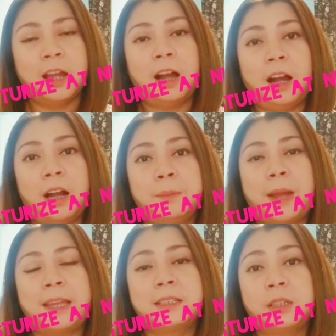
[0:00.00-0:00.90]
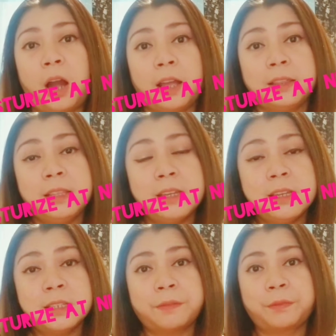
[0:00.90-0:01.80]
I got
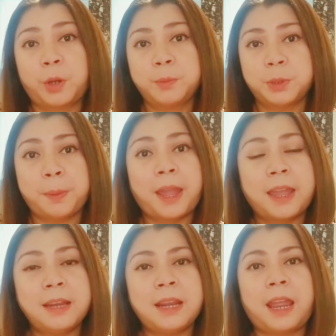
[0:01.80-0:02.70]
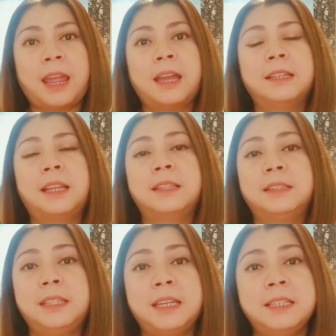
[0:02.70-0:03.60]
this from Japan, and
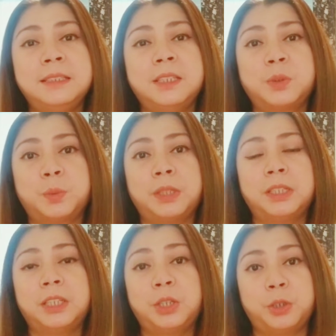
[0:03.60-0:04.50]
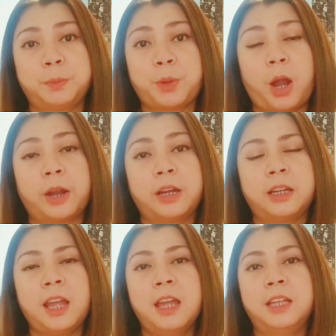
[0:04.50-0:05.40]
this is really good
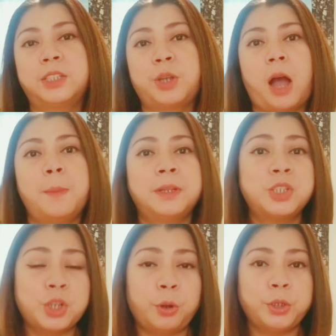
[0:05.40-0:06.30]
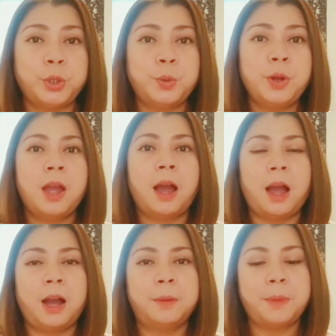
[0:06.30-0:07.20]
product, so I'm gonna show you
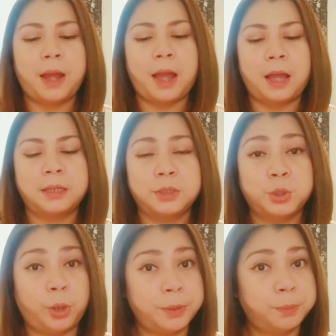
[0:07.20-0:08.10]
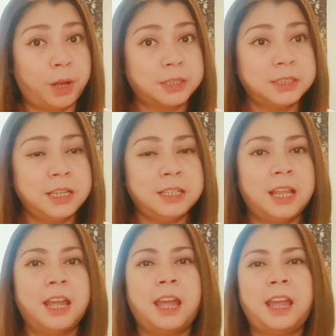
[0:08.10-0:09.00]
to unbox it
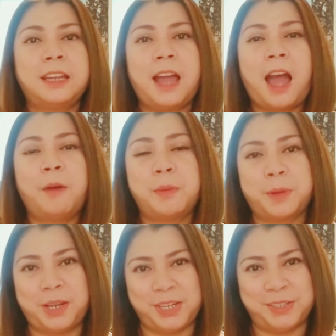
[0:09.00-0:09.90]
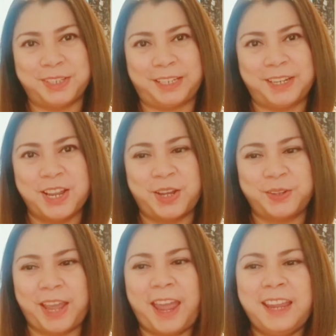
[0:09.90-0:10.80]
and how I'm gonna use it.
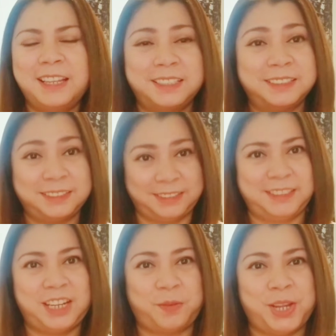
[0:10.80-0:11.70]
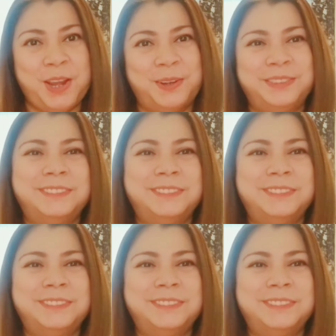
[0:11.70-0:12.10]
Okay, here we go.